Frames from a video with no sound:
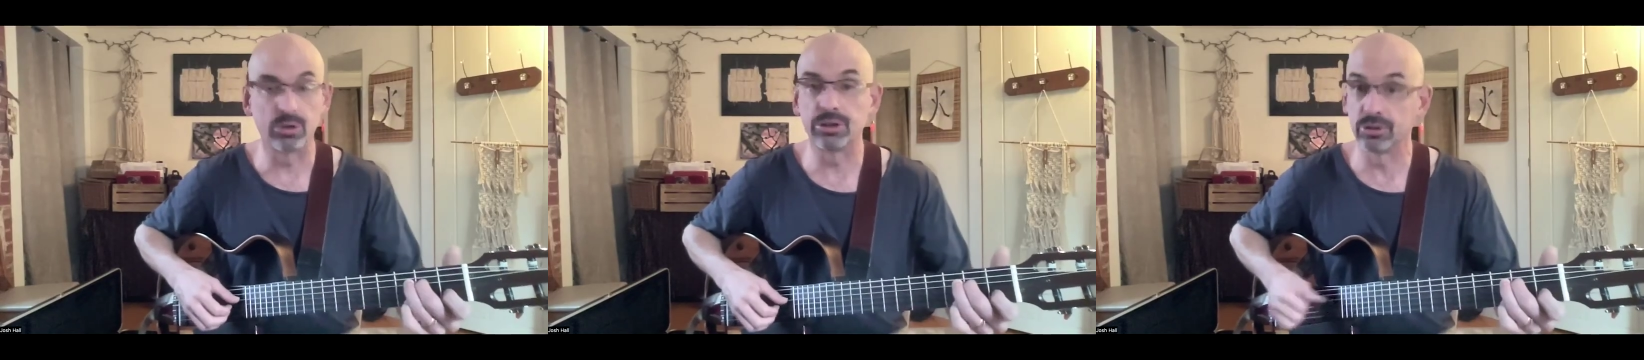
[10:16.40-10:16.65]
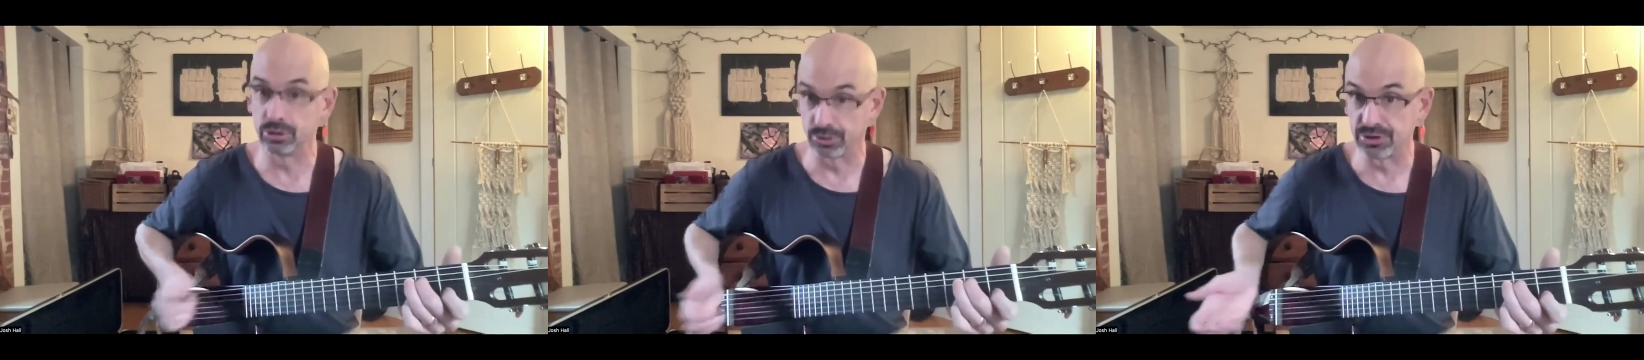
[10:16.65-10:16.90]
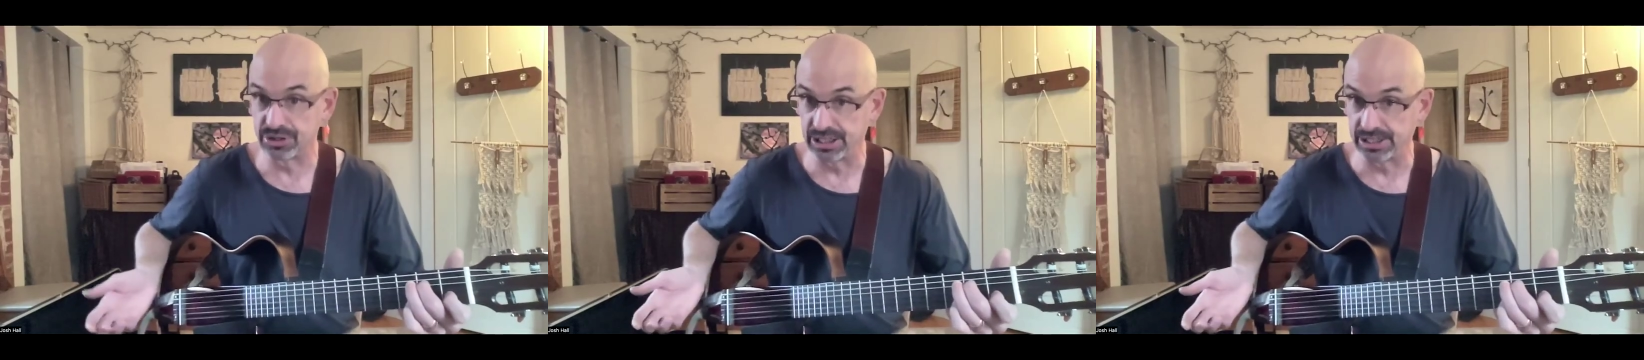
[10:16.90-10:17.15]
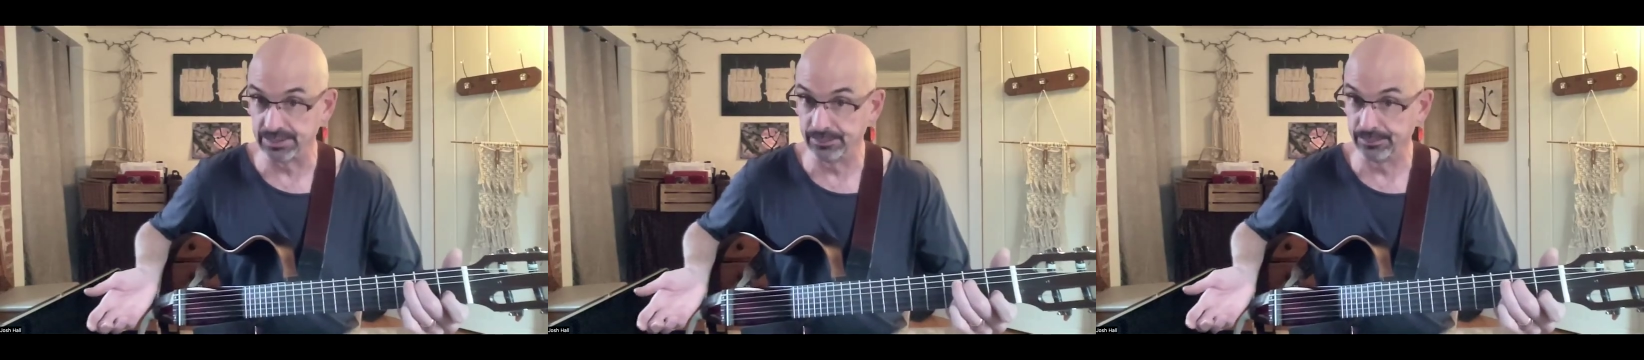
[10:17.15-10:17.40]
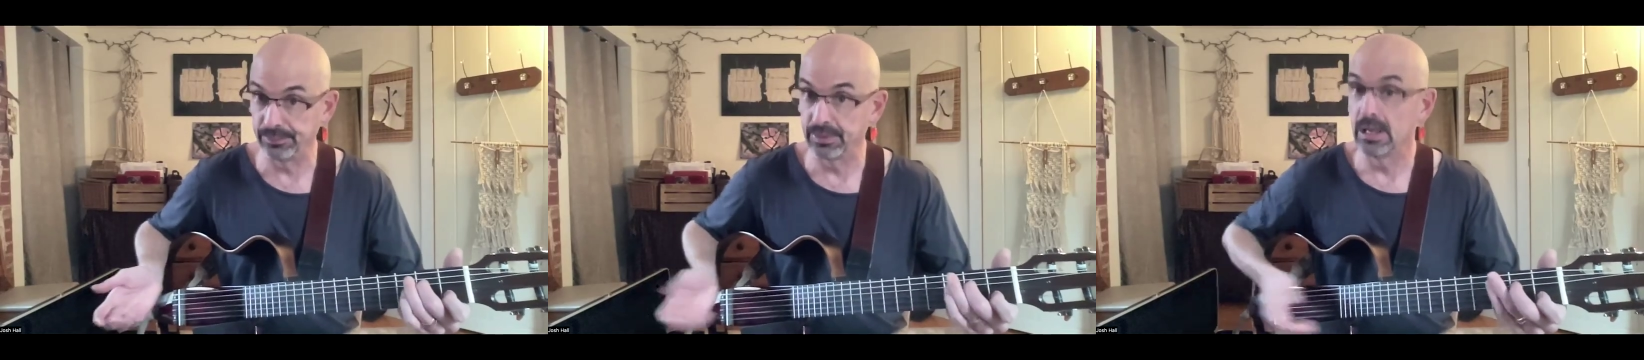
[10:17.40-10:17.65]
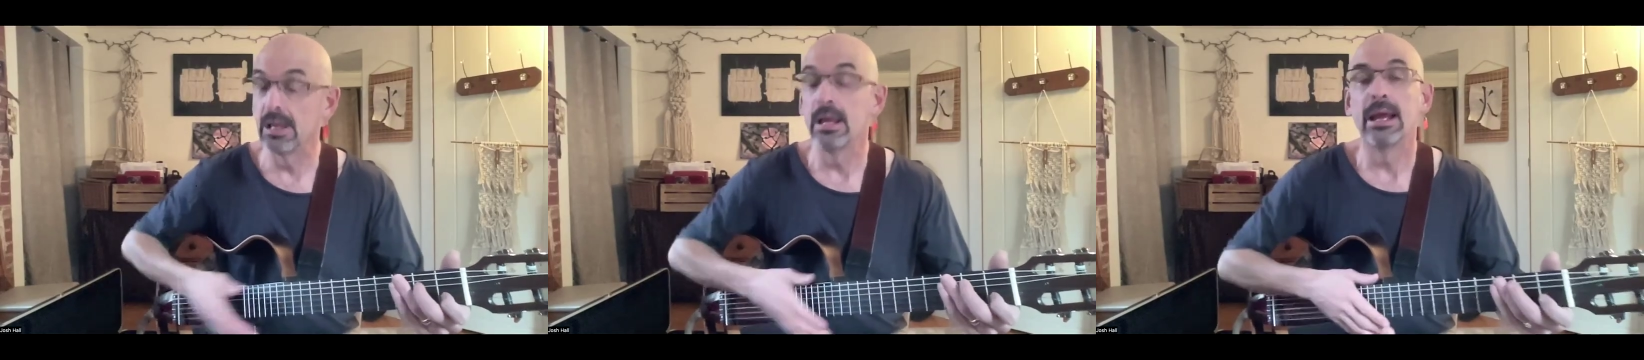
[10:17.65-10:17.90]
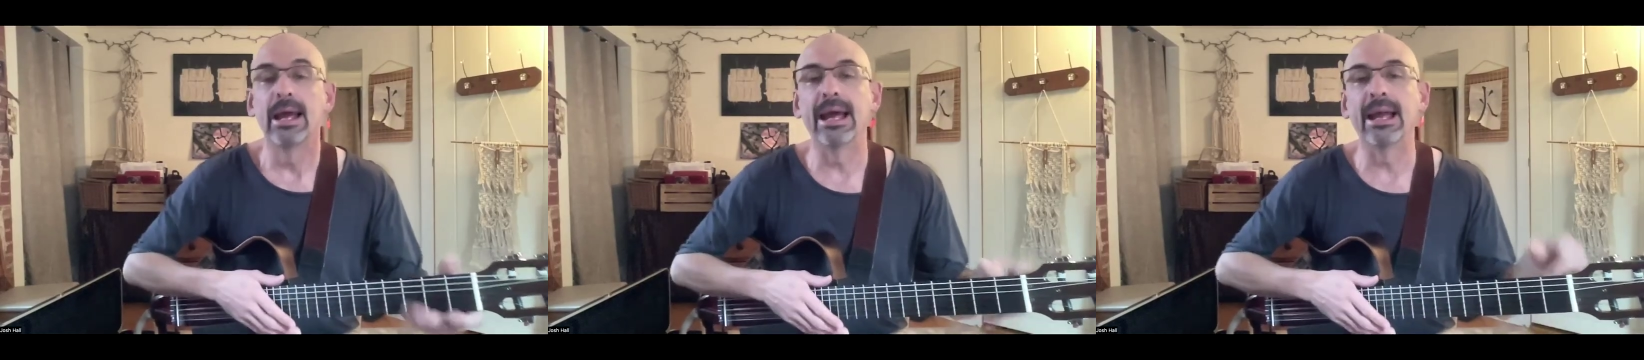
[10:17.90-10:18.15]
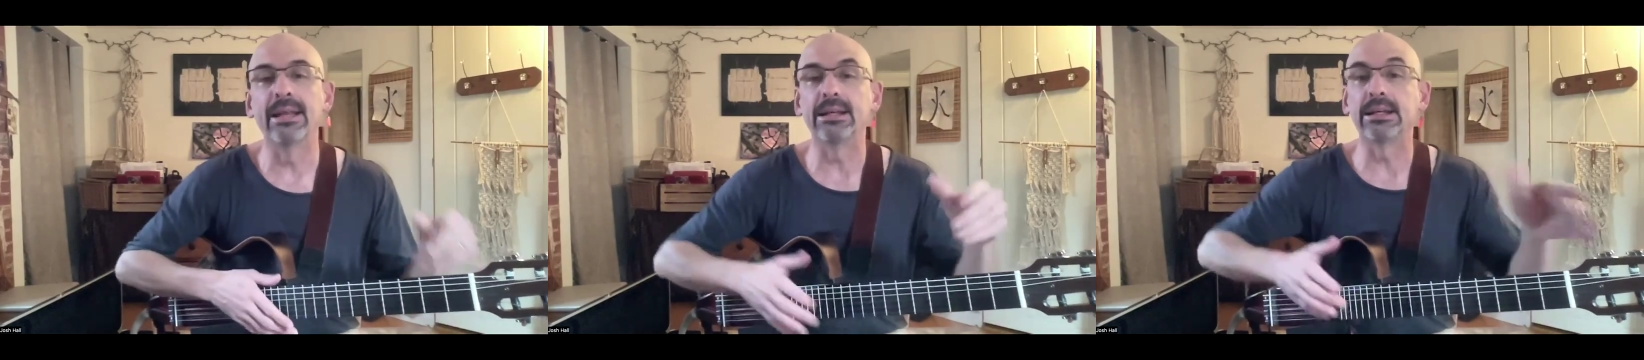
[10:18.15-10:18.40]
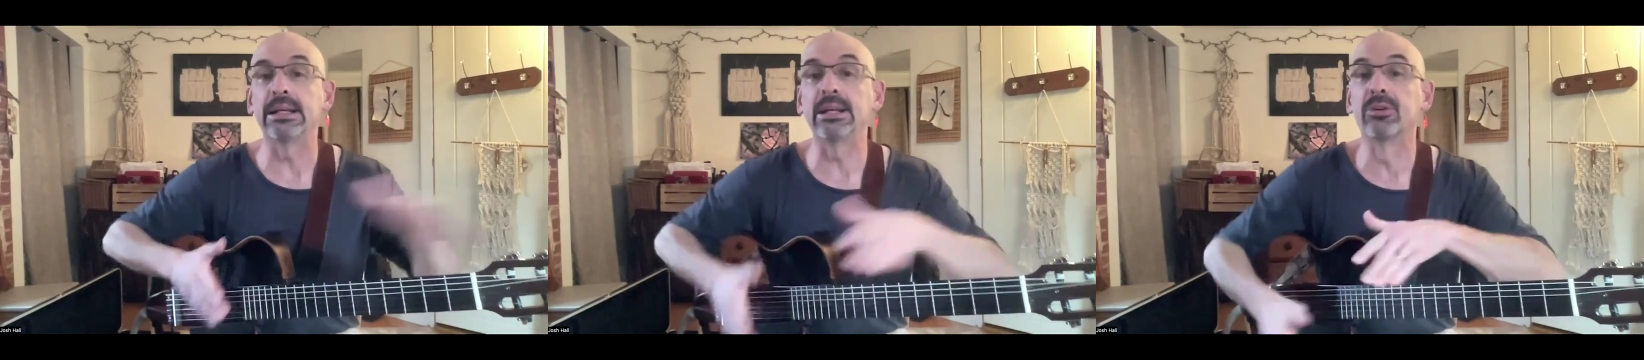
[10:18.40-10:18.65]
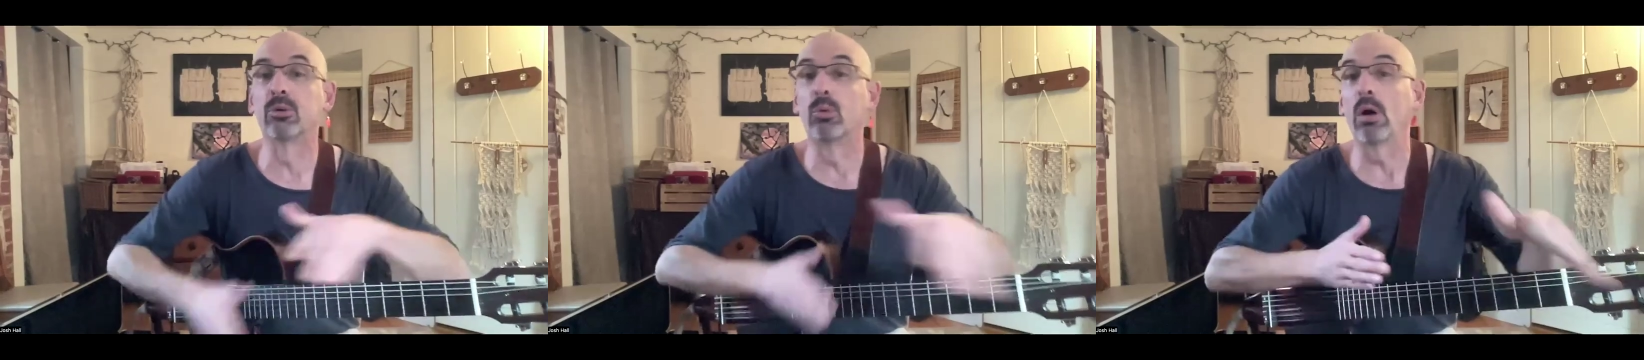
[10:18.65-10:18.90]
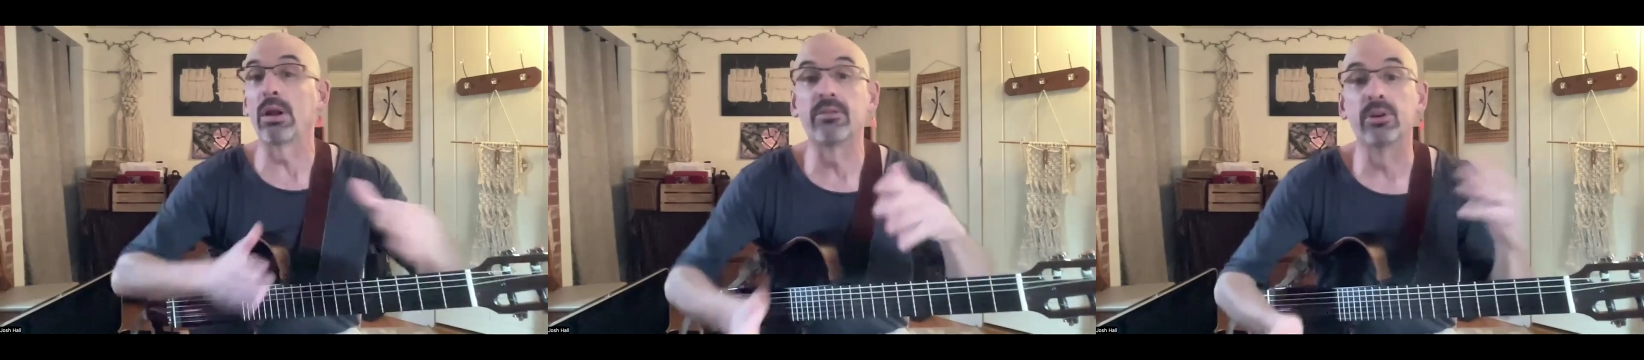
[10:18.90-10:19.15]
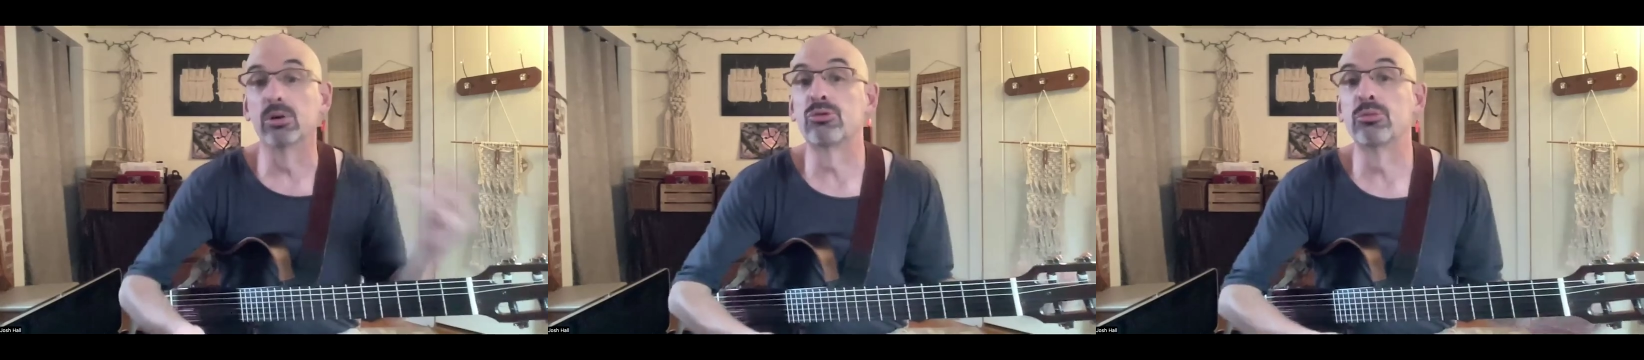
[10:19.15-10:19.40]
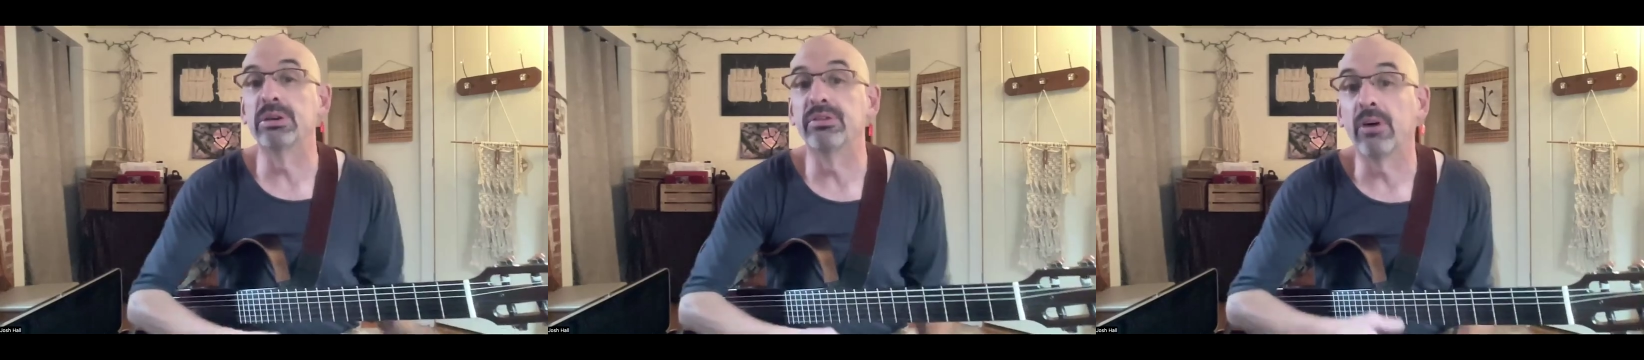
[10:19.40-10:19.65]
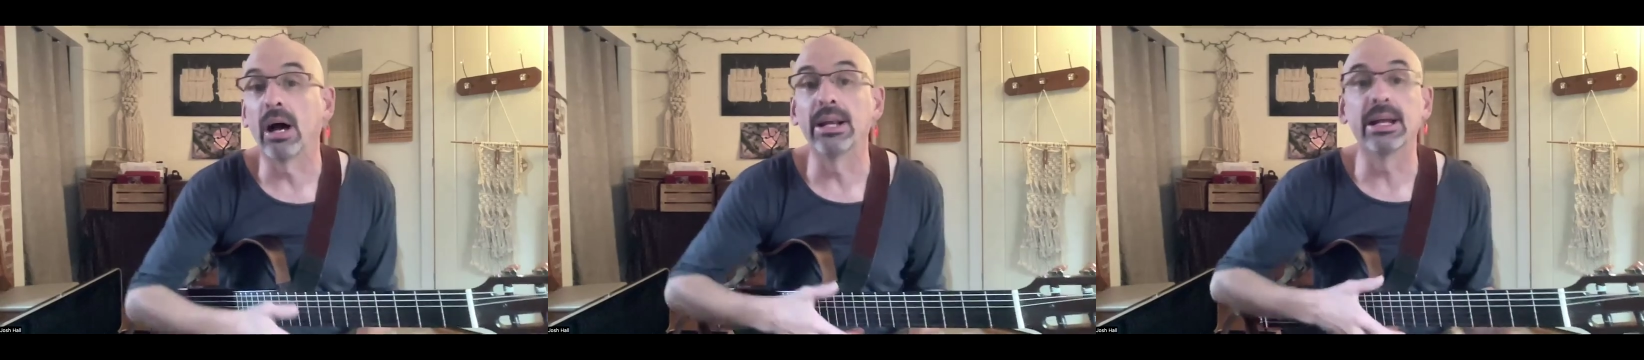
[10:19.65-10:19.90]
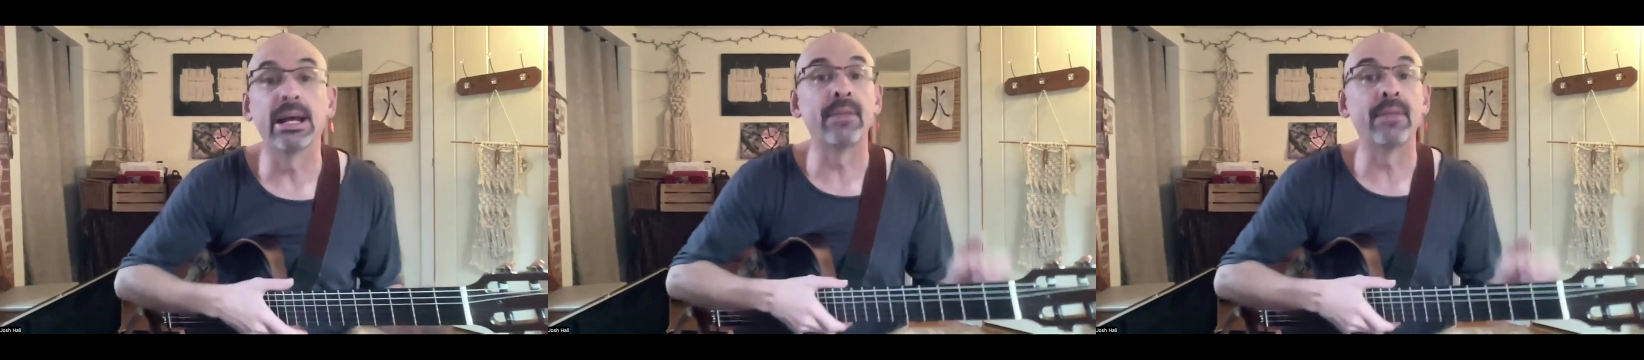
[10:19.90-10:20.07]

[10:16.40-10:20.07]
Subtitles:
or you could go C. And either one of those would be fine.